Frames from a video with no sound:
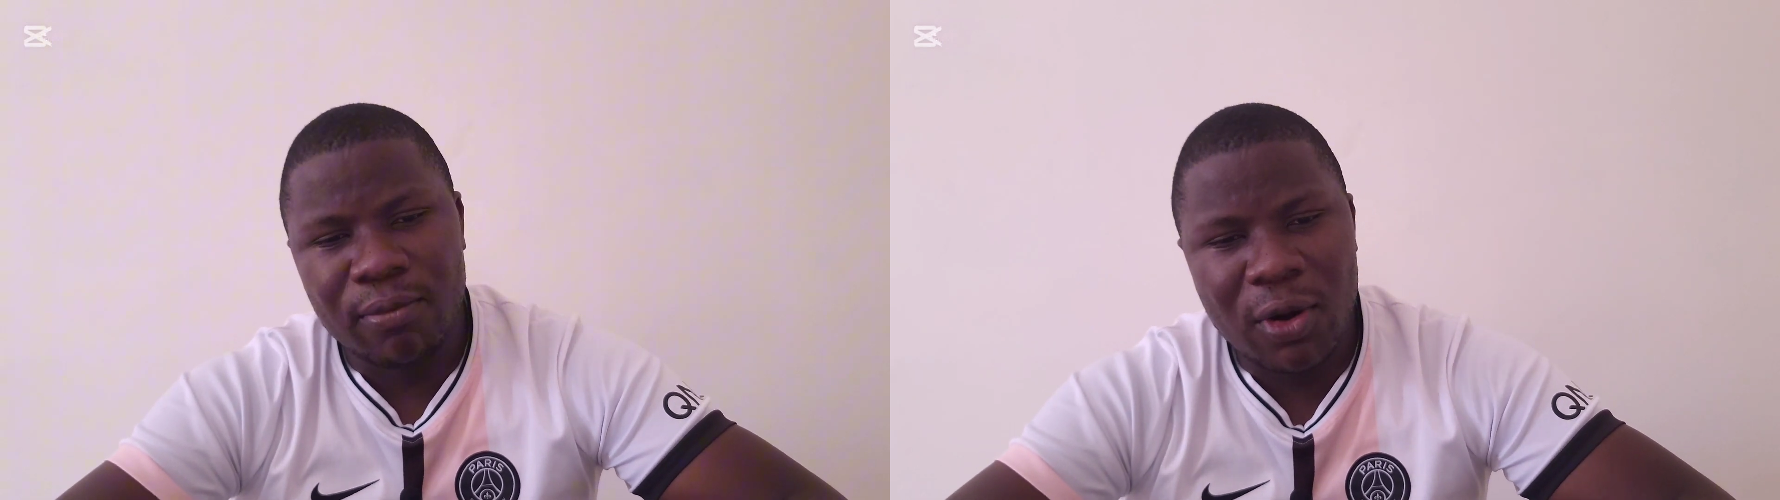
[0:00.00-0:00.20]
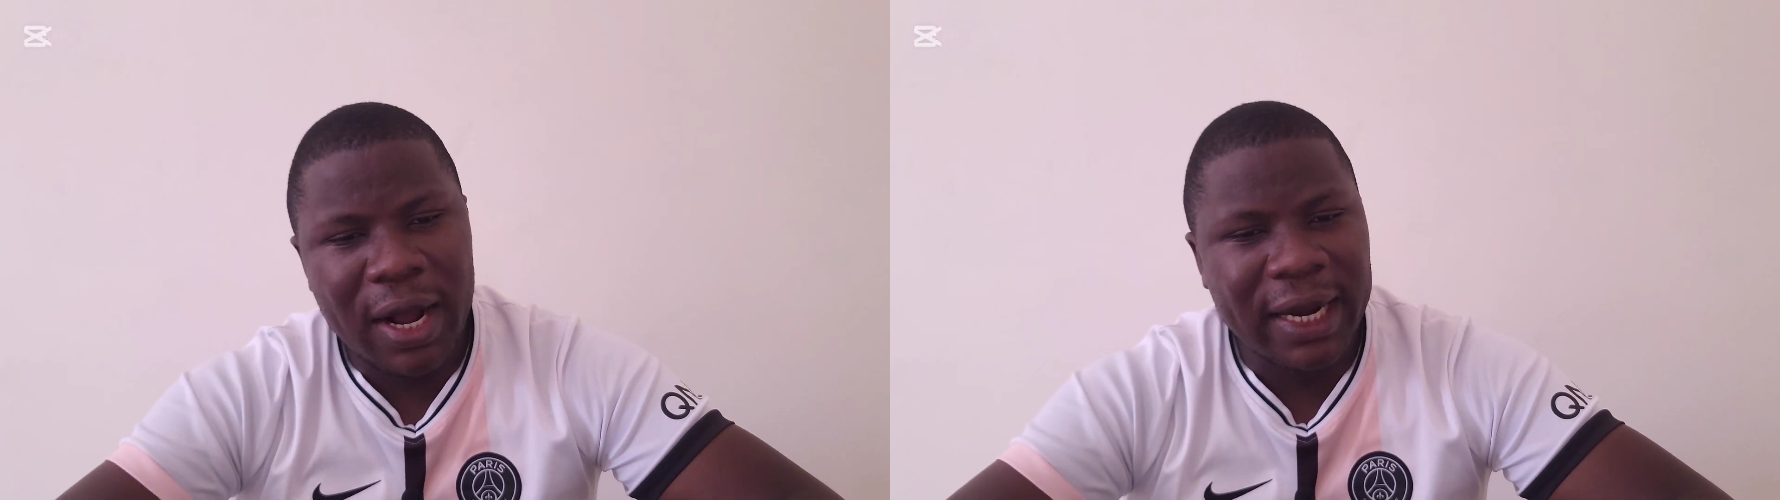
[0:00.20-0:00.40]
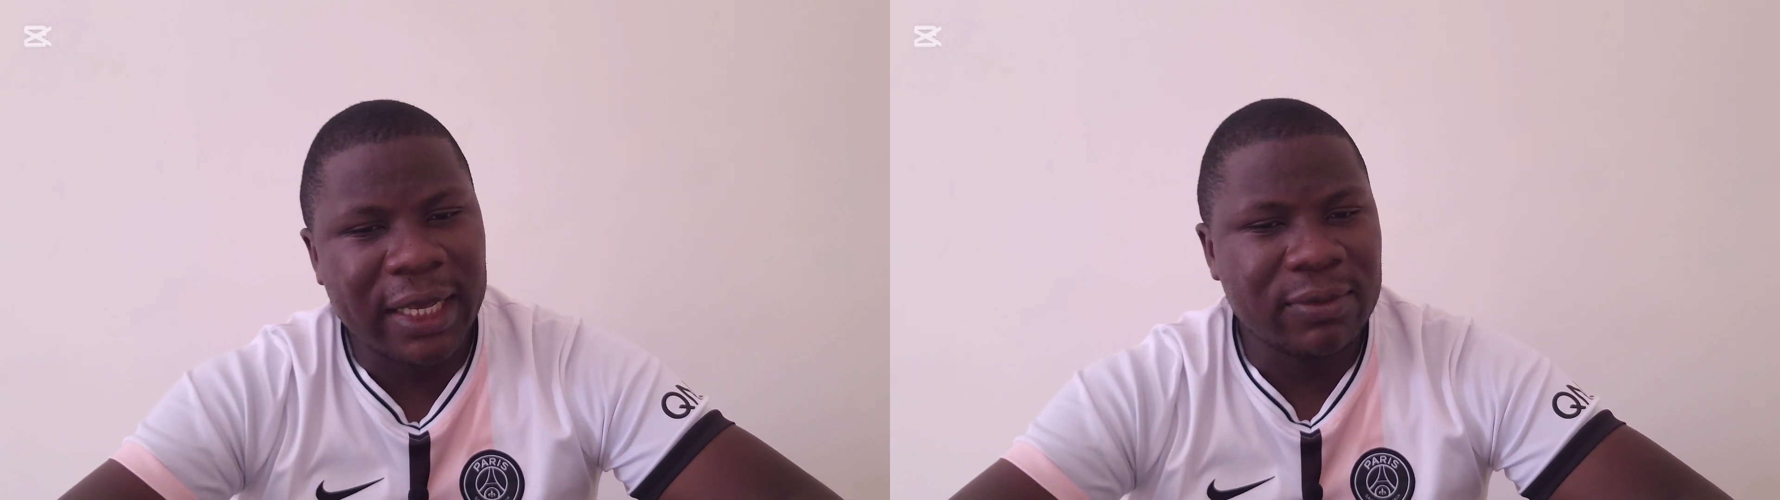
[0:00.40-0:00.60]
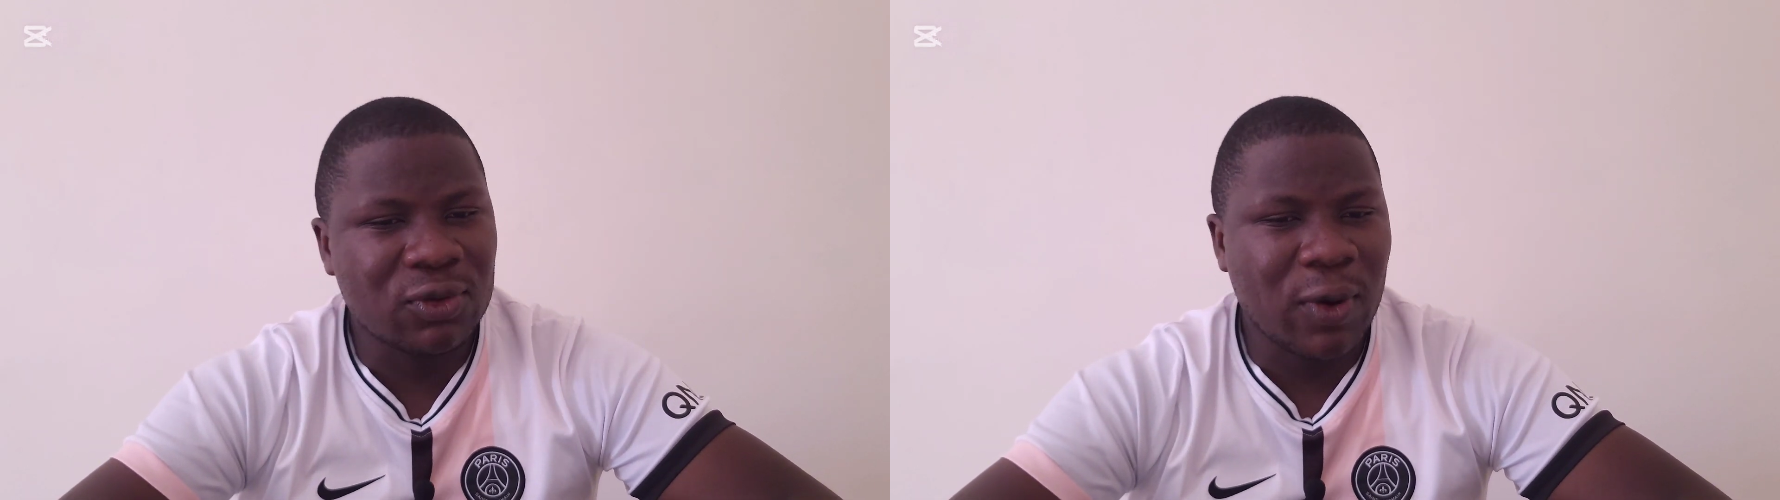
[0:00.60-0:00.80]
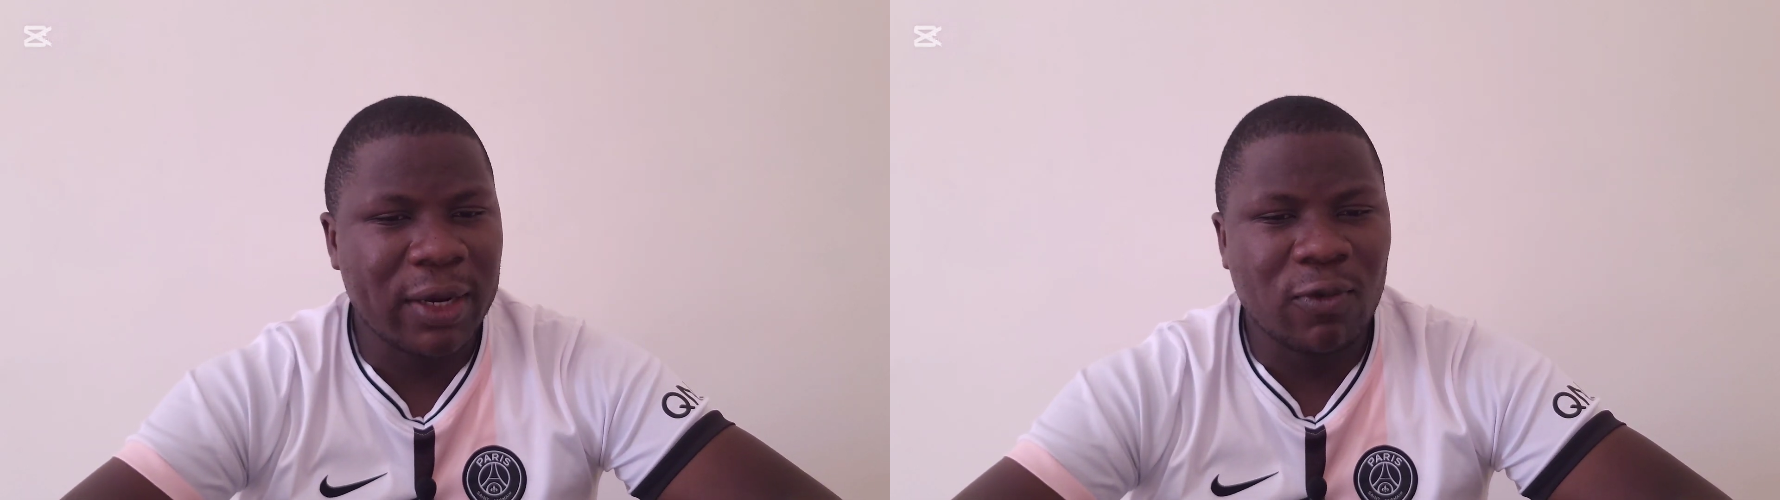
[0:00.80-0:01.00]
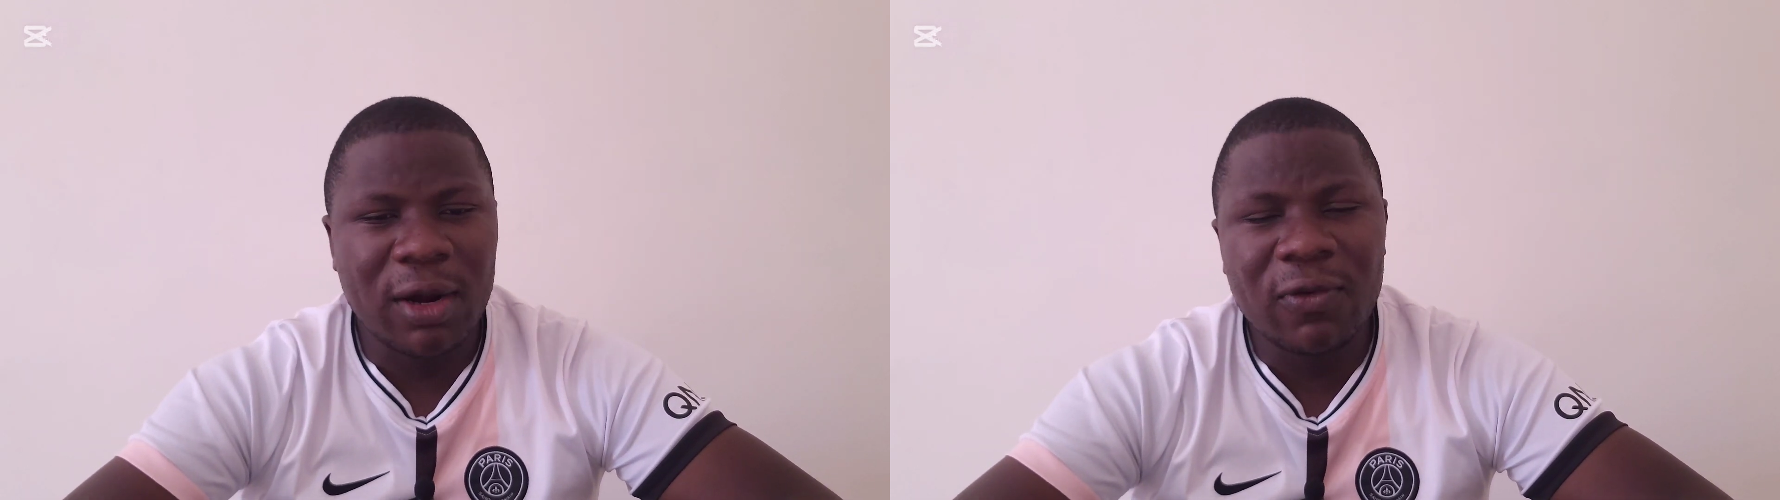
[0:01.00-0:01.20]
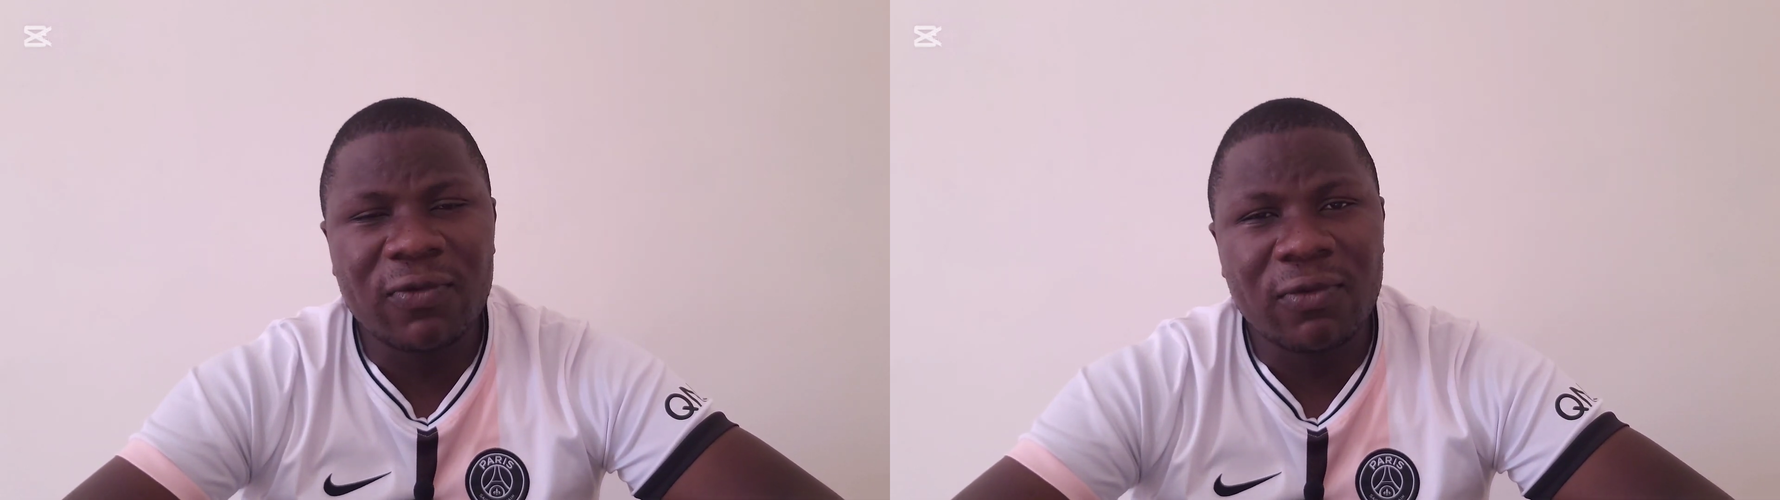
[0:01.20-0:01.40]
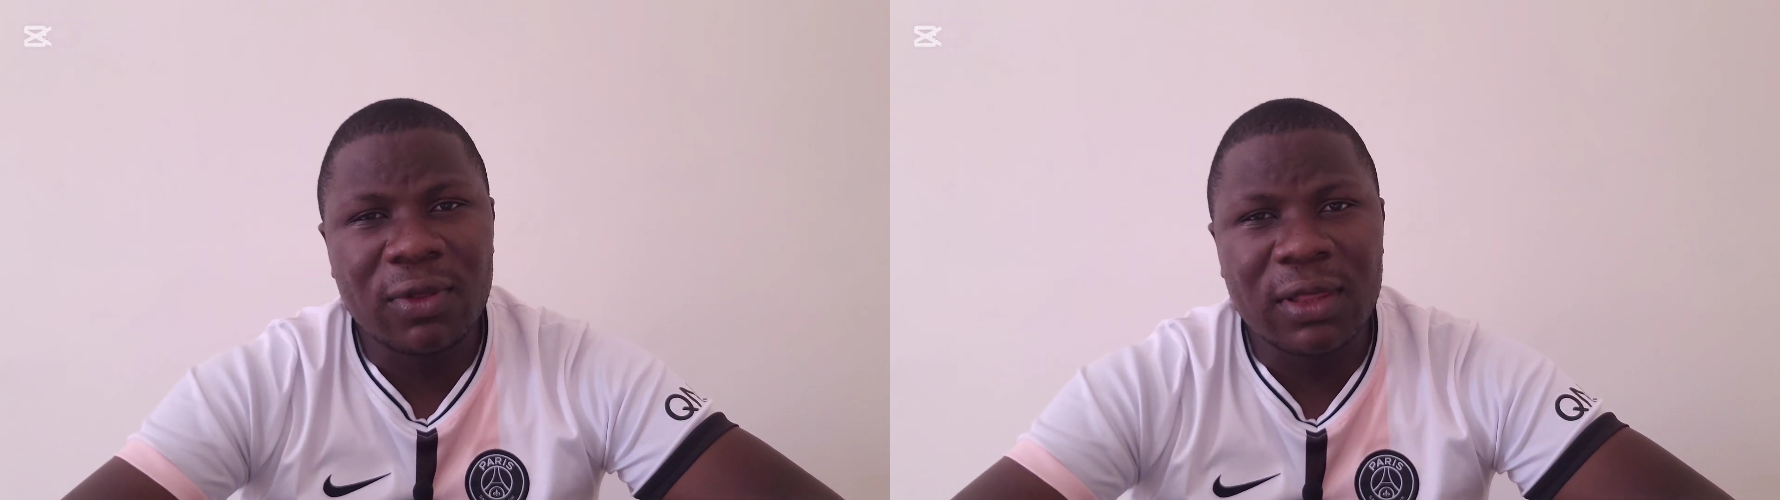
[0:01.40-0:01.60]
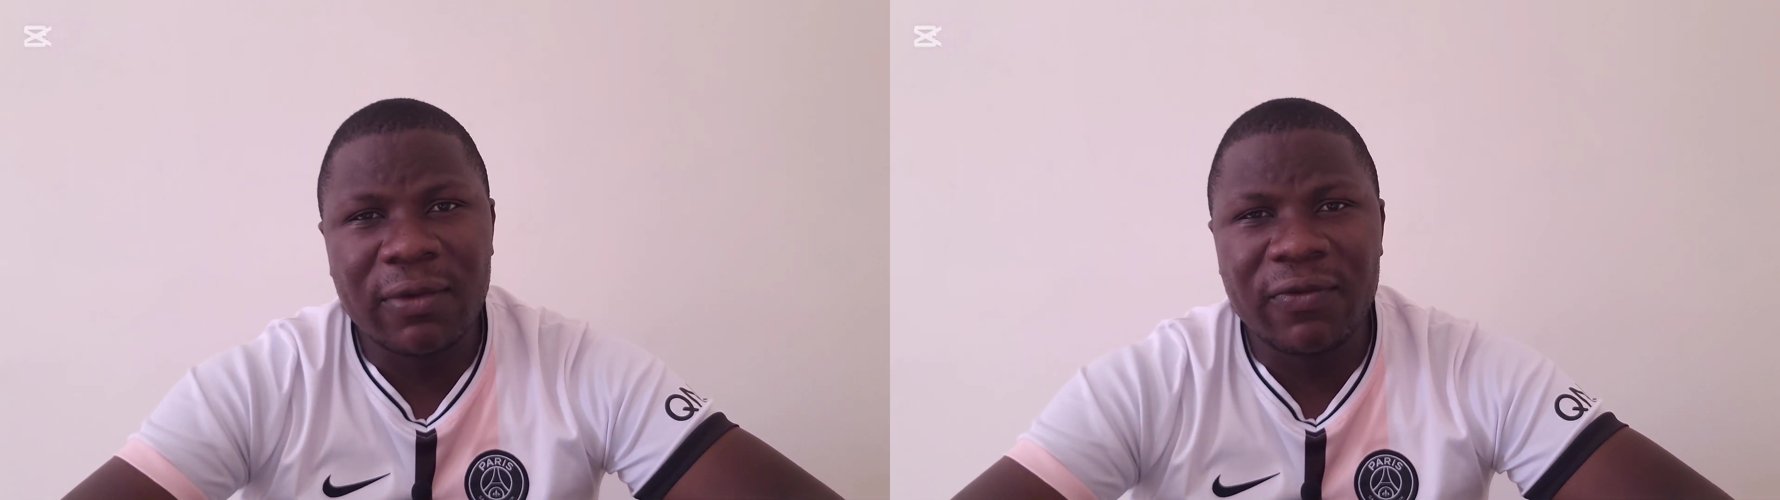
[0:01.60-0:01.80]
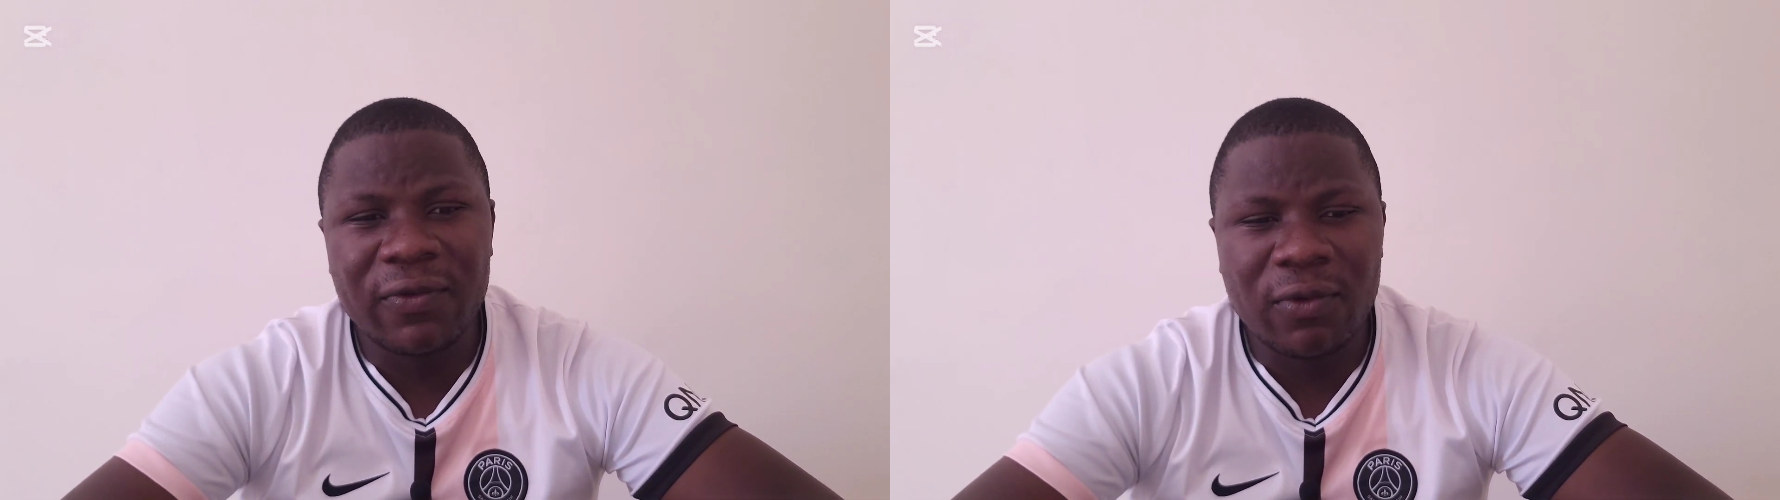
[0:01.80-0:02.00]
Morgan Gibbs-White, one of the